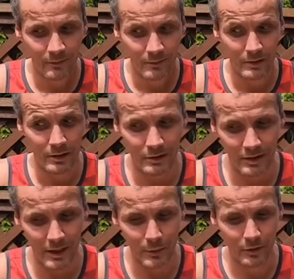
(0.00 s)
they
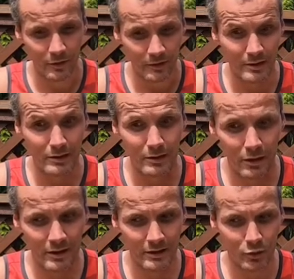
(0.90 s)
will look at the
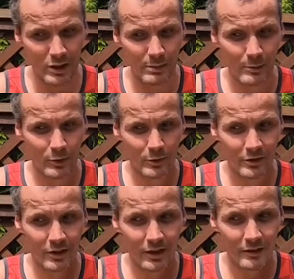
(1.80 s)
toilet paper when they're
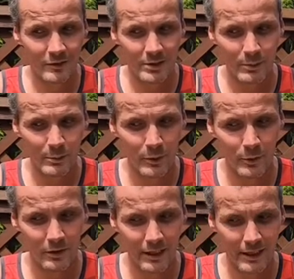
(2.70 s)
done. Some people will
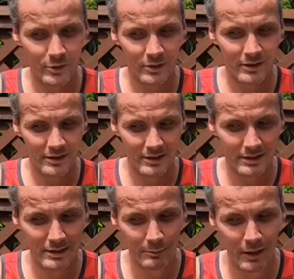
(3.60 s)
actually
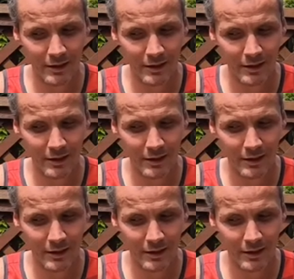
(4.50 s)
smell it.